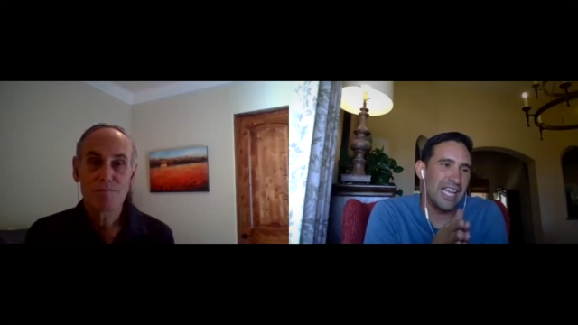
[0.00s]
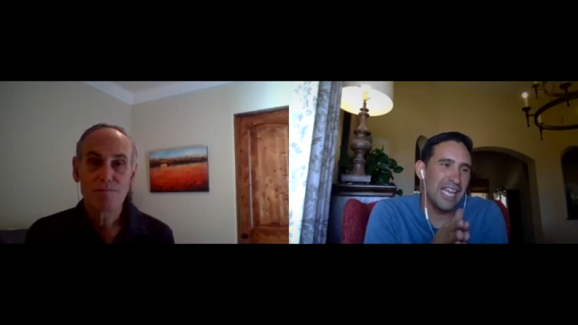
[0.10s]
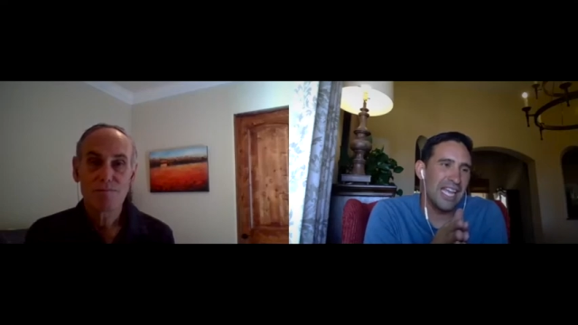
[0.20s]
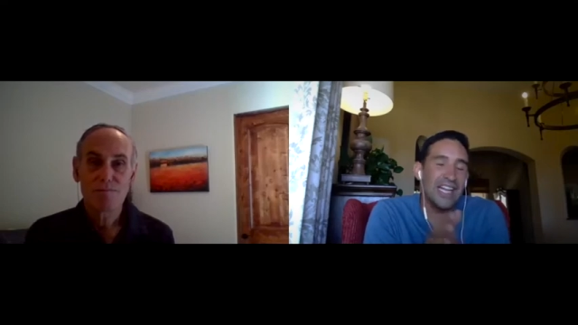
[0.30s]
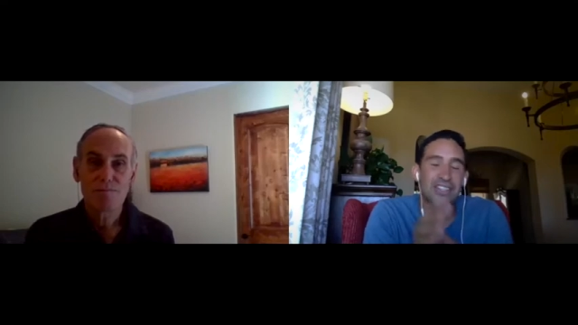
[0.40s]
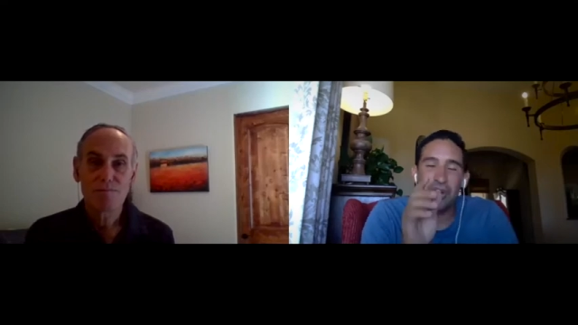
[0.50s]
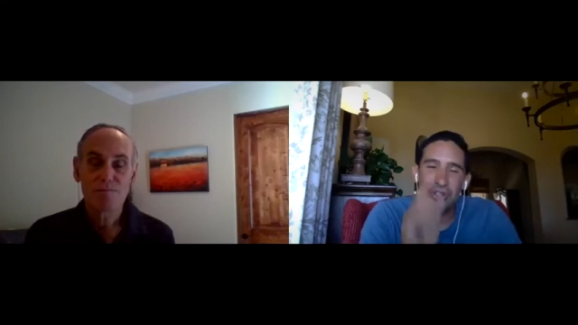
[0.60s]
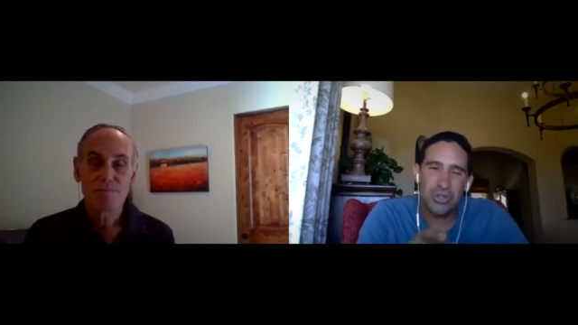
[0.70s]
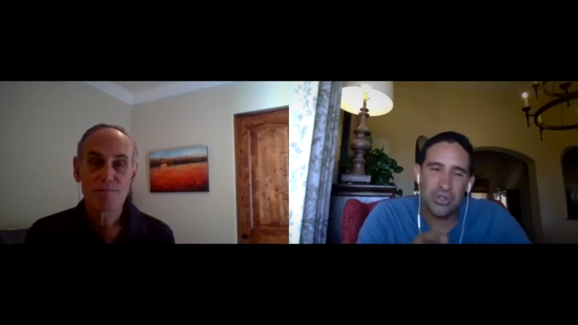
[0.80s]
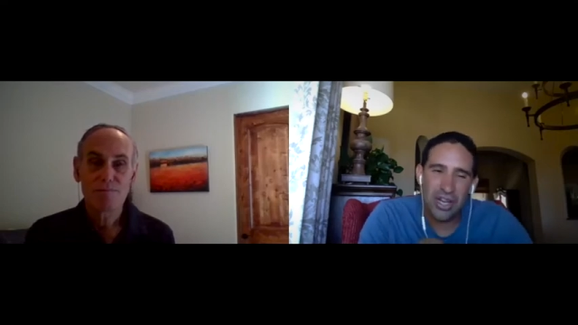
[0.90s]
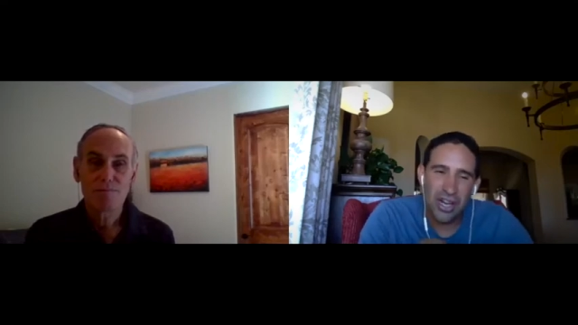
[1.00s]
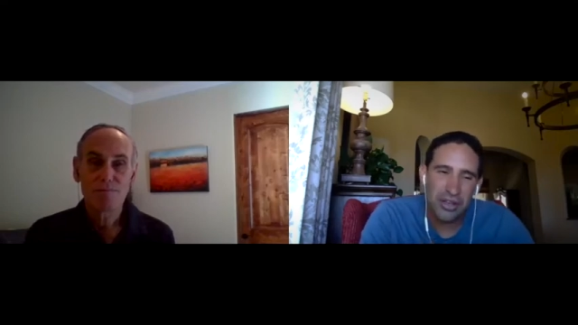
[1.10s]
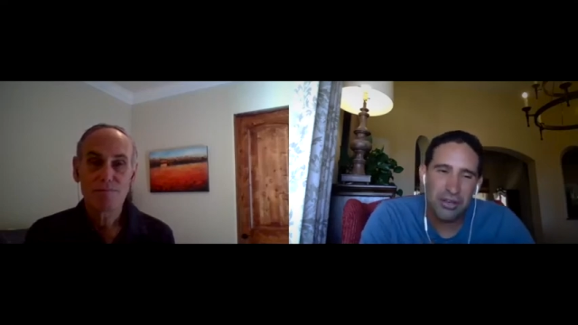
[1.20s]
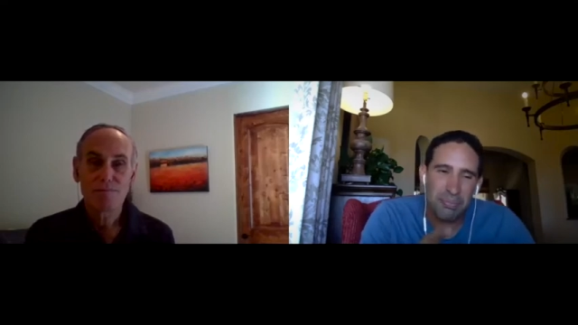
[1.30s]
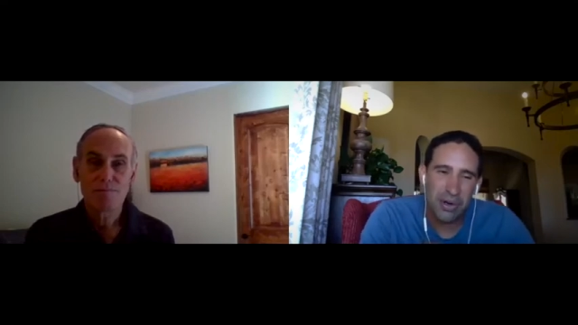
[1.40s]
Speaker 1: and also the
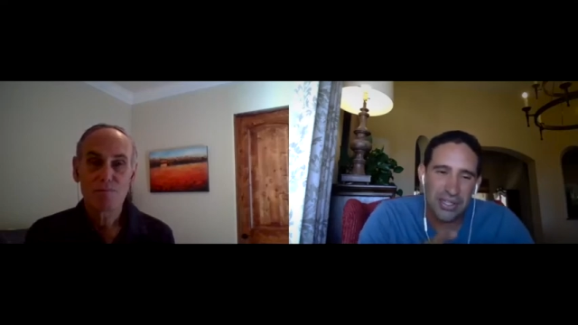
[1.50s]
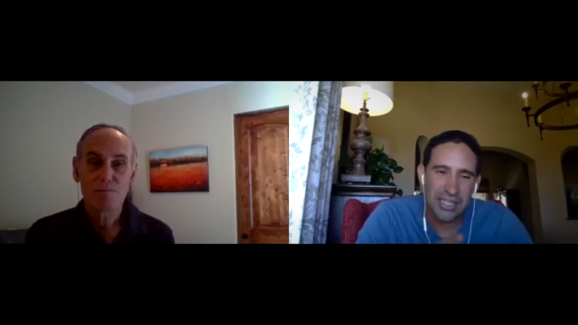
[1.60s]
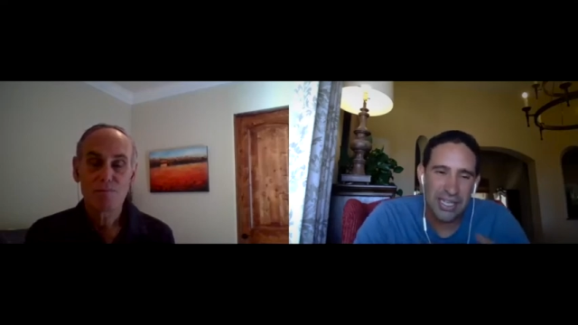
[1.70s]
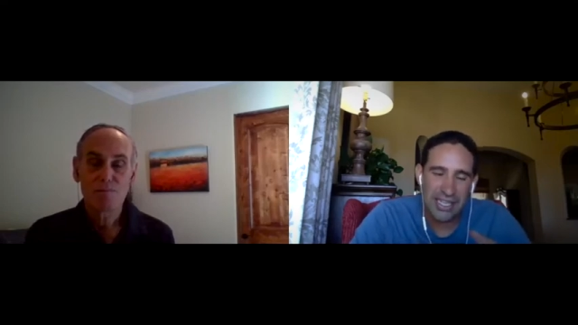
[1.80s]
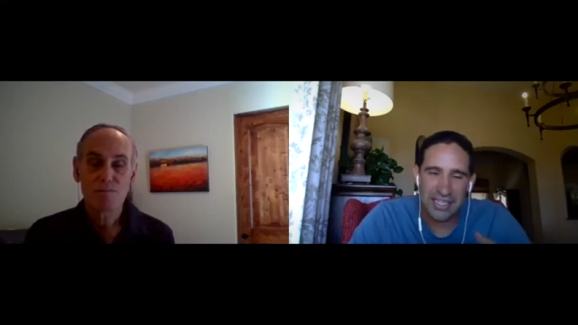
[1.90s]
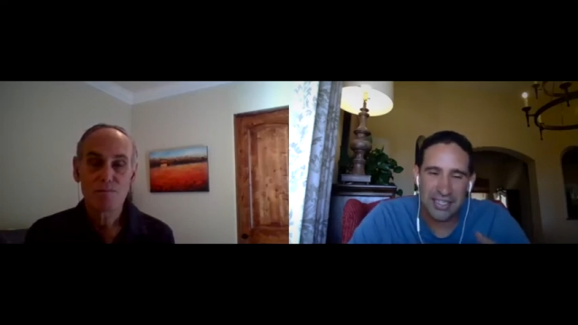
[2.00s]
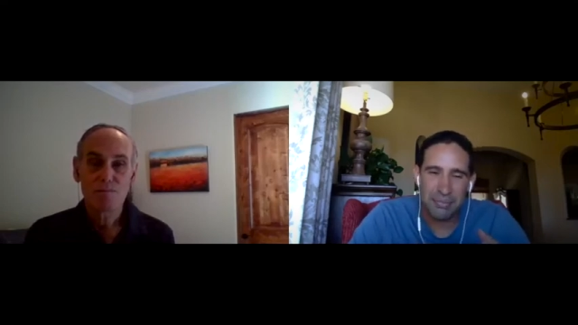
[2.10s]
other part that I like to